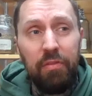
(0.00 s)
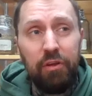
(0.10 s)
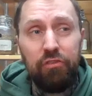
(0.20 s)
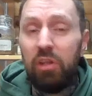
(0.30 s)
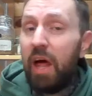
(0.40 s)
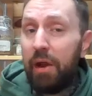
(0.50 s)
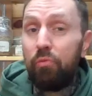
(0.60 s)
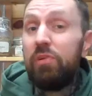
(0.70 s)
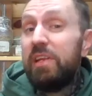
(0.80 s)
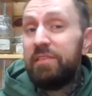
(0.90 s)
there's a lot
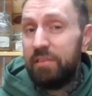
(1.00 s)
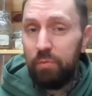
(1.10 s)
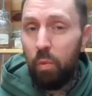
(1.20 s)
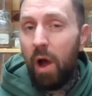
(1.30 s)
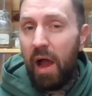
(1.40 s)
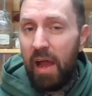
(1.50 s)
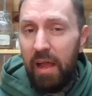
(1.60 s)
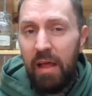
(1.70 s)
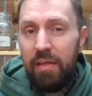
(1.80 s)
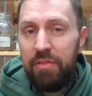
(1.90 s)
of reasons
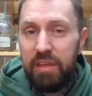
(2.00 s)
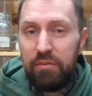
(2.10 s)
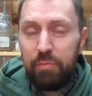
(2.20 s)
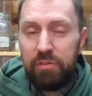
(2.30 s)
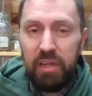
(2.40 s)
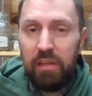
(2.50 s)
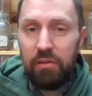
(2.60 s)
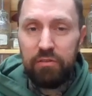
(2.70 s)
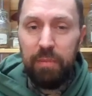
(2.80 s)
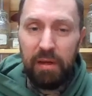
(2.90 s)
why these
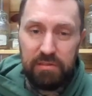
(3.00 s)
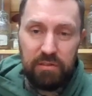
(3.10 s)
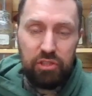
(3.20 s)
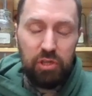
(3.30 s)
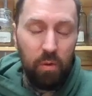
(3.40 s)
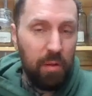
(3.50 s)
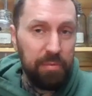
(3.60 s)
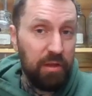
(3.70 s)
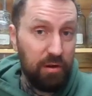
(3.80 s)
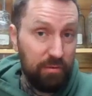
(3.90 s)
particular spices show up
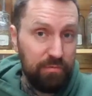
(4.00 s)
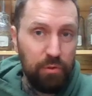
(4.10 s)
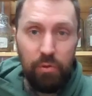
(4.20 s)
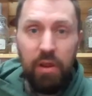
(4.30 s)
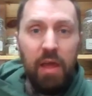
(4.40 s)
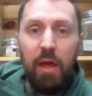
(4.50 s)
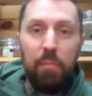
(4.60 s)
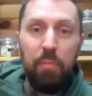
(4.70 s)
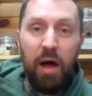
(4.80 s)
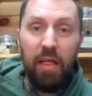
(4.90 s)
in our food,
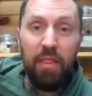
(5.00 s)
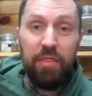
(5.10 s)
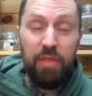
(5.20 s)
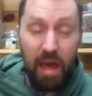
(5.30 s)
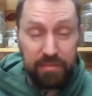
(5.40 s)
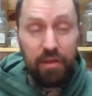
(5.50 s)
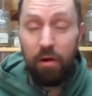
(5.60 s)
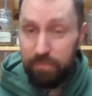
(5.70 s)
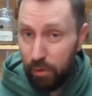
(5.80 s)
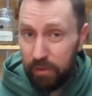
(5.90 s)
but that's
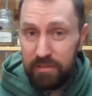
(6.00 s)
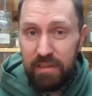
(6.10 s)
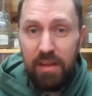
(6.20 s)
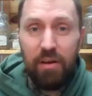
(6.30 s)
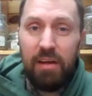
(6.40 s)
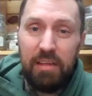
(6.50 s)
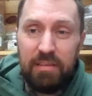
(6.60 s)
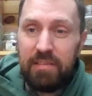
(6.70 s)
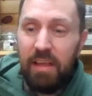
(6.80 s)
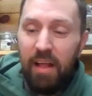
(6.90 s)
our focus here,
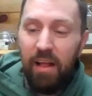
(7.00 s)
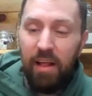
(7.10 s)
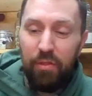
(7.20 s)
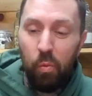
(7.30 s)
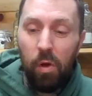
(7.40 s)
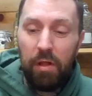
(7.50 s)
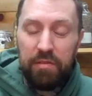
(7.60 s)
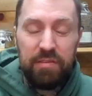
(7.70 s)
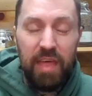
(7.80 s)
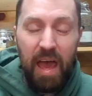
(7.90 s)
is the
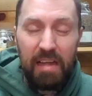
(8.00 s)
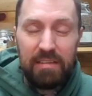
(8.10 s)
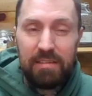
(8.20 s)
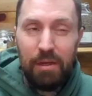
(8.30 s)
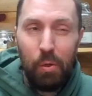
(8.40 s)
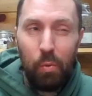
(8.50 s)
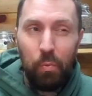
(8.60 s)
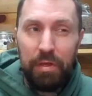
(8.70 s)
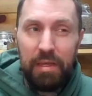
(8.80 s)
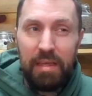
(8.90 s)
ones that
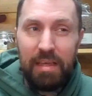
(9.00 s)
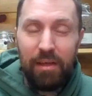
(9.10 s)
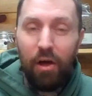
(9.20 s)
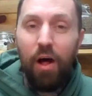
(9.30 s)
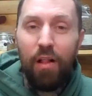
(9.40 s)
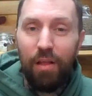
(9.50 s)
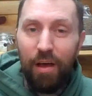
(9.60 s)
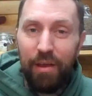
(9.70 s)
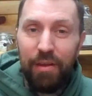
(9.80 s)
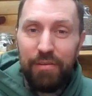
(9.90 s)
we call
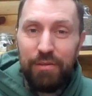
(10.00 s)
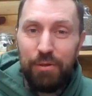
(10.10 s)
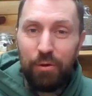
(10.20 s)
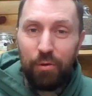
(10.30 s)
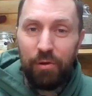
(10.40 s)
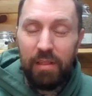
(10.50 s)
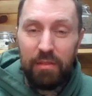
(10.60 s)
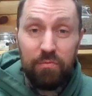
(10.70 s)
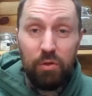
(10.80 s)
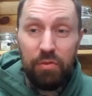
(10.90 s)
on to create
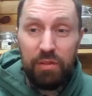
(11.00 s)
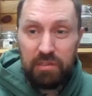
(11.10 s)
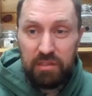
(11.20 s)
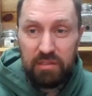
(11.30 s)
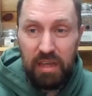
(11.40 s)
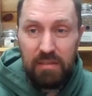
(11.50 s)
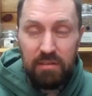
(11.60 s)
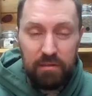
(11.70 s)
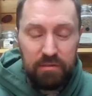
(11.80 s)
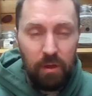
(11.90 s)
the food that sustains
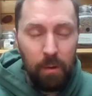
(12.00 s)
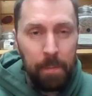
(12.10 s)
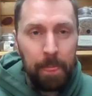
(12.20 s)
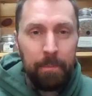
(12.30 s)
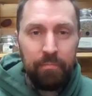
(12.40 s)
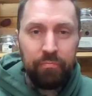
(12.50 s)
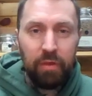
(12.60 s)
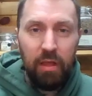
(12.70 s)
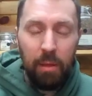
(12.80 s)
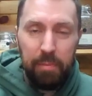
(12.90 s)
us. So
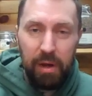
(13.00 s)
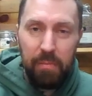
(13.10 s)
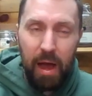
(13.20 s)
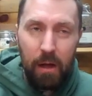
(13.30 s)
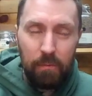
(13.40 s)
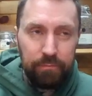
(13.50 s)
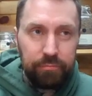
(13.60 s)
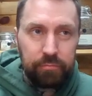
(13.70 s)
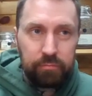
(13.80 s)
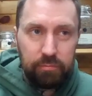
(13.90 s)
a bit about
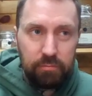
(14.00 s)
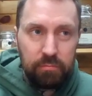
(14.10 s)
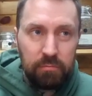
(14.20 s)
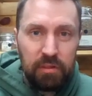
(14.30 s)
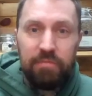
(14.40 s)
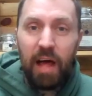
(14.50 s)
the